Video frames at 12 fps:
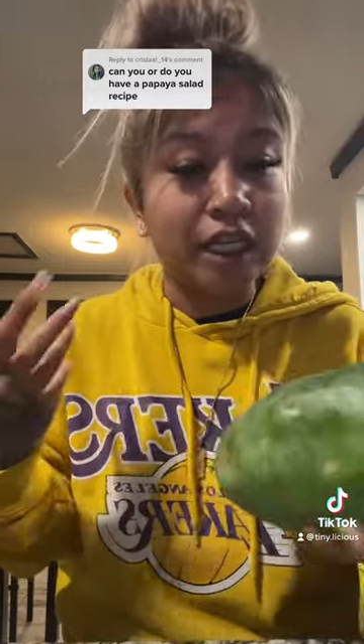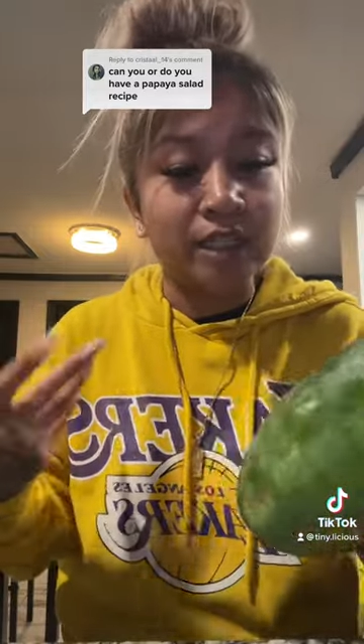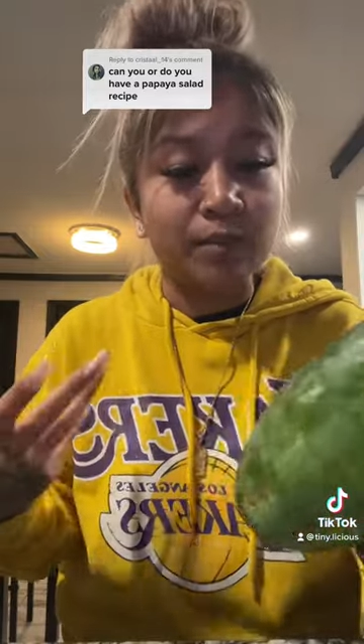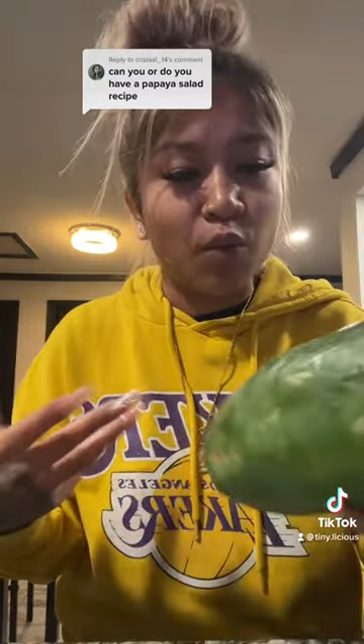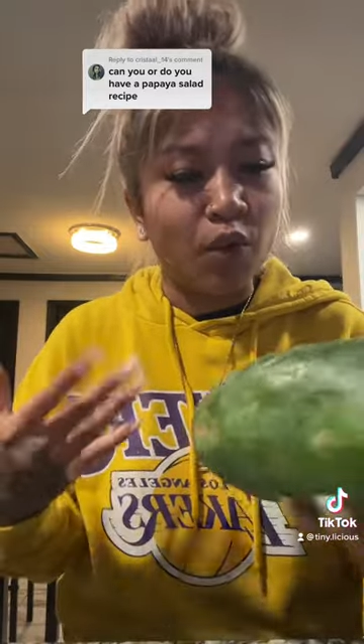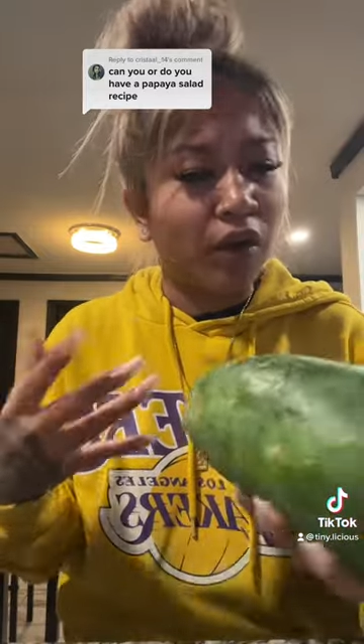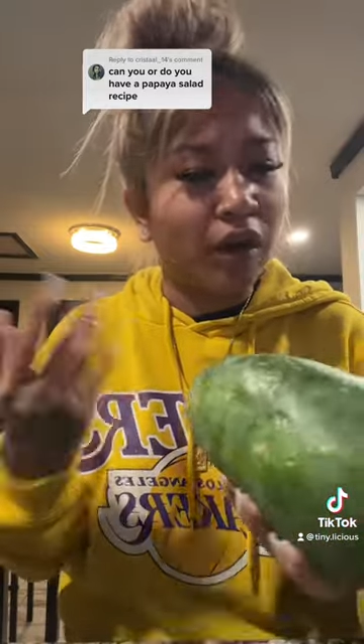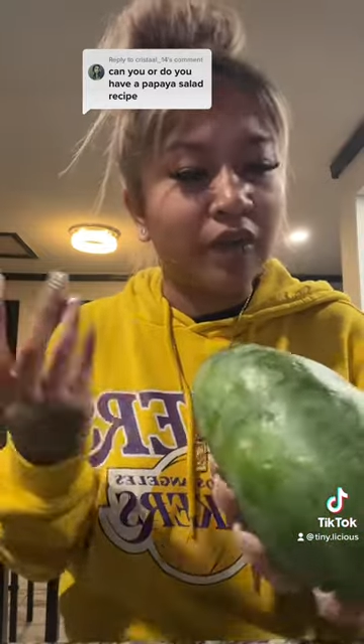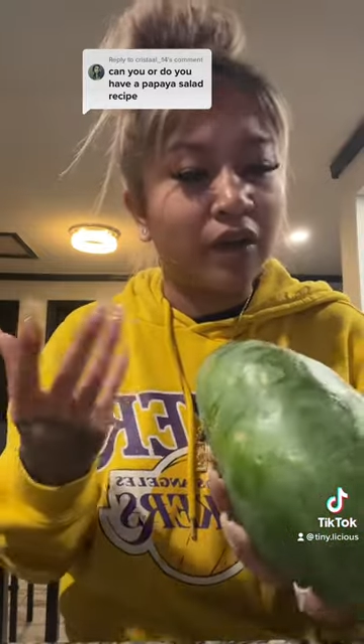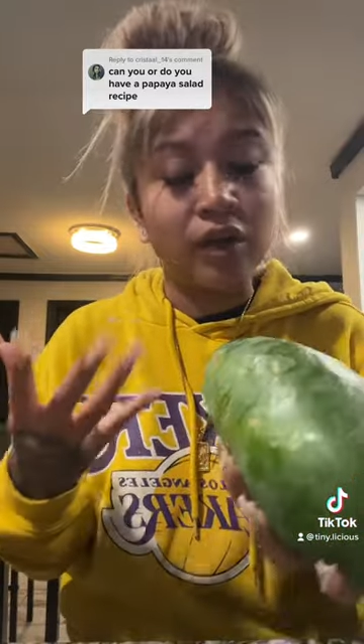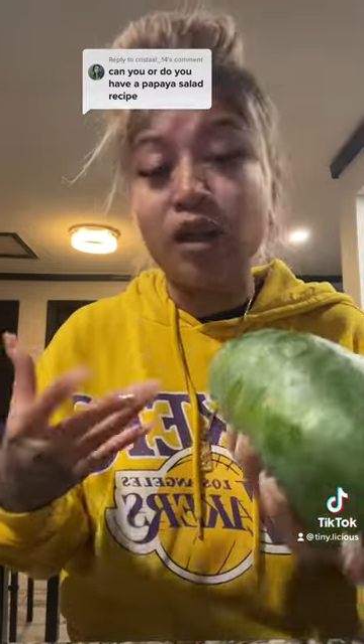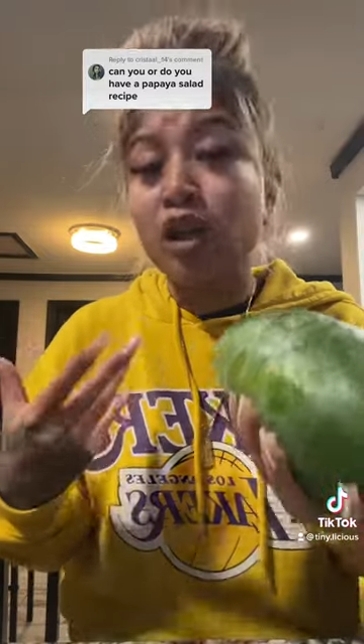it's more of
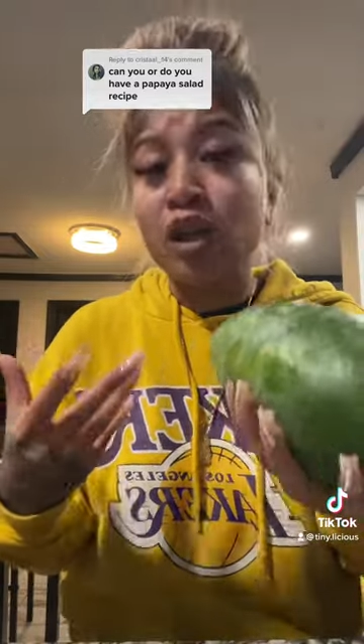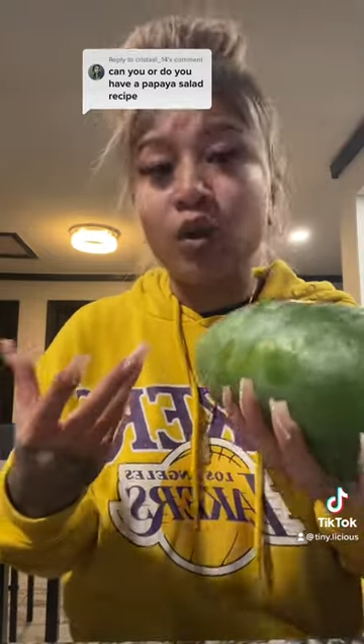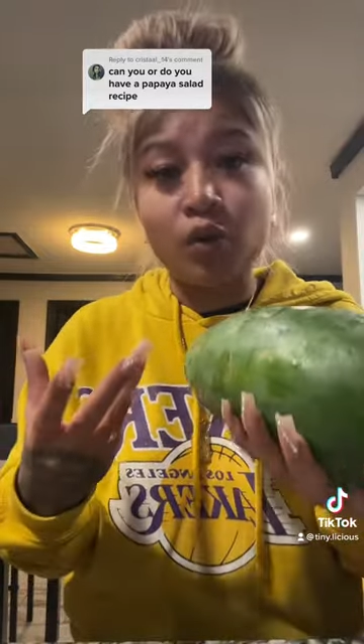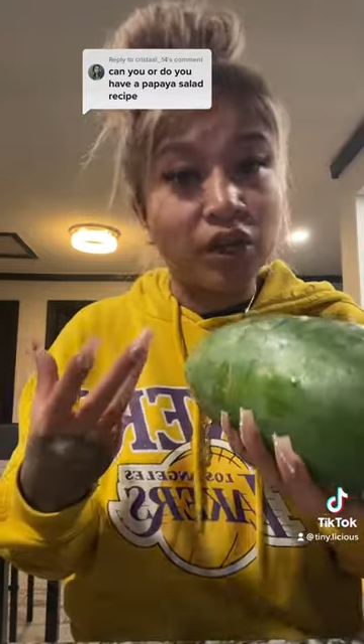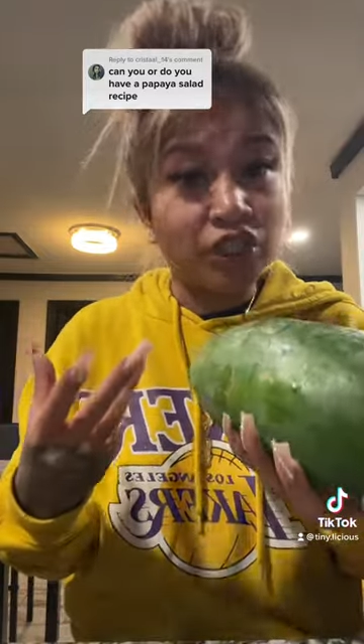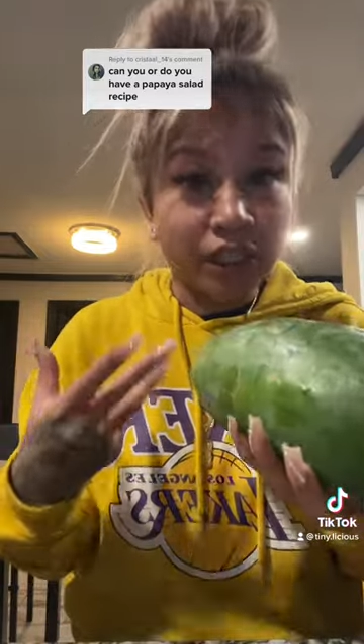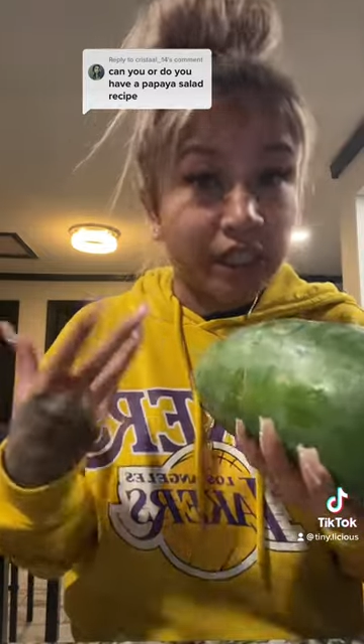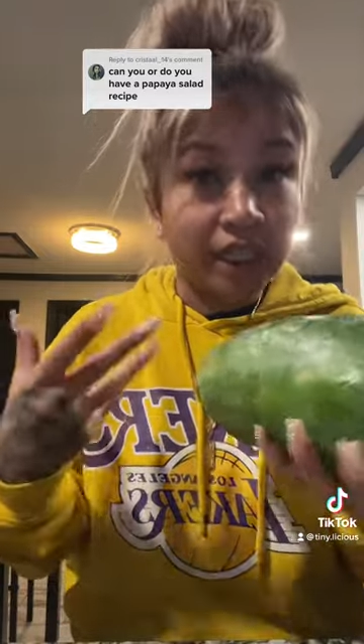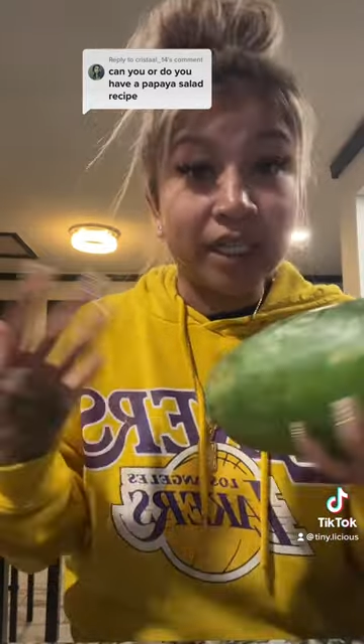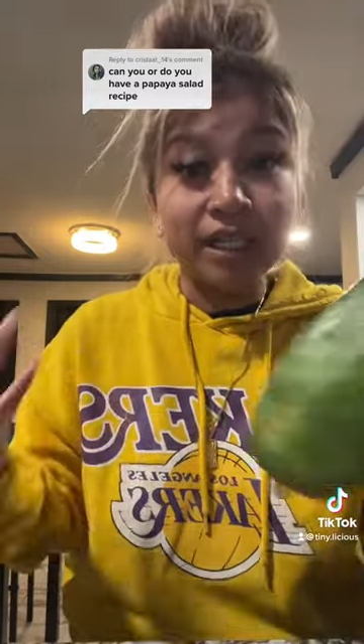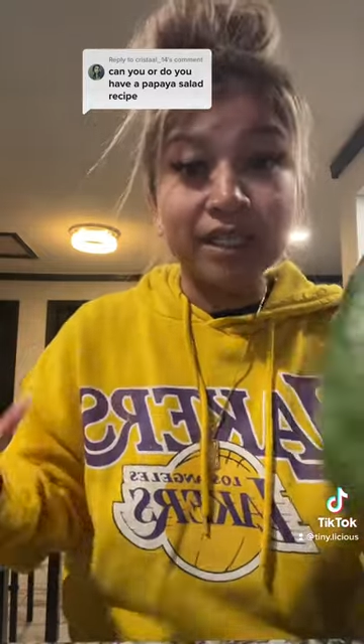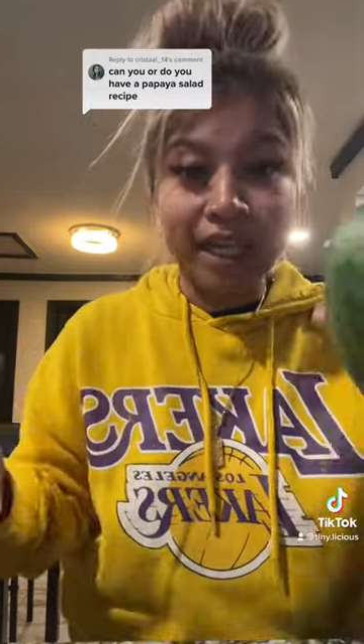a
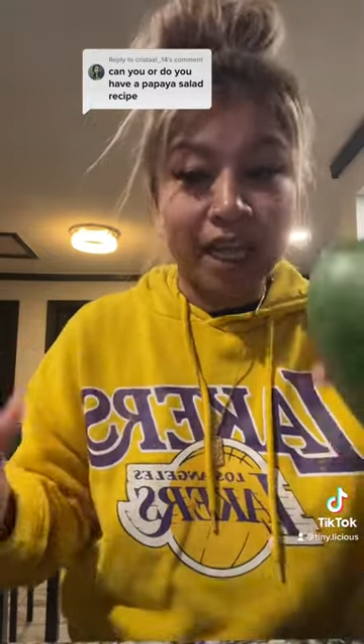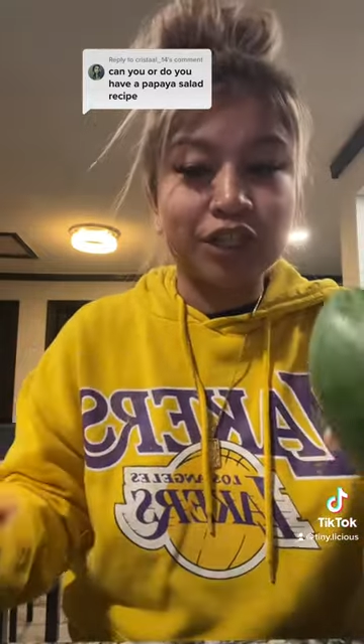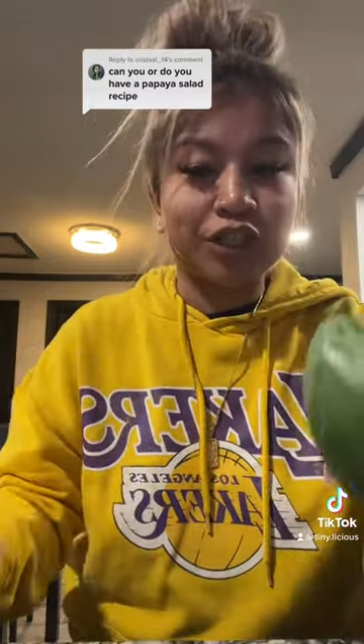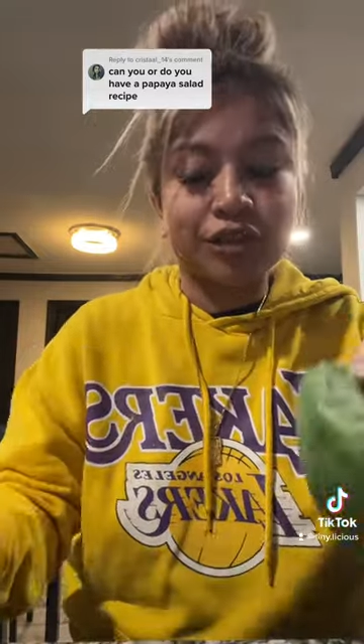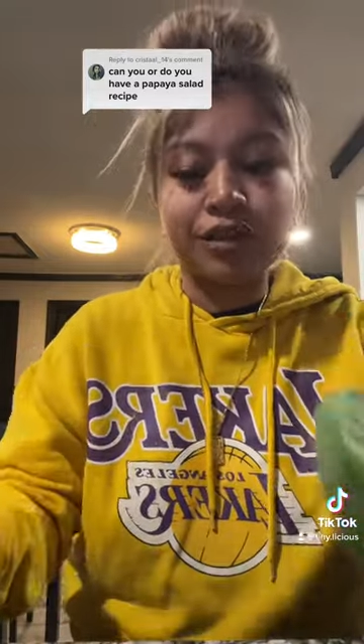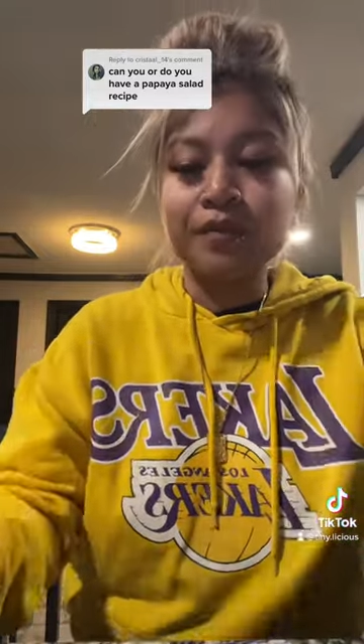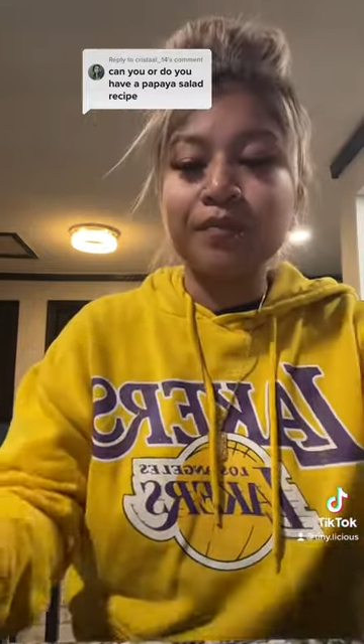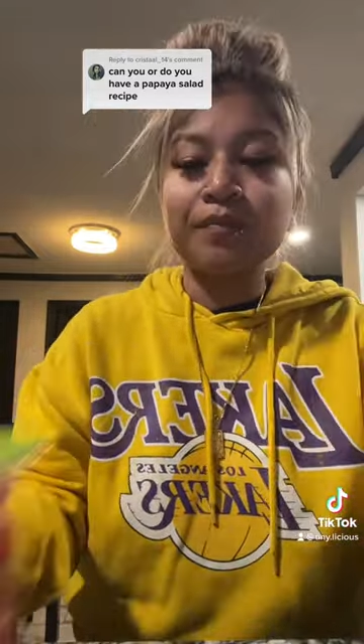crunchy texture.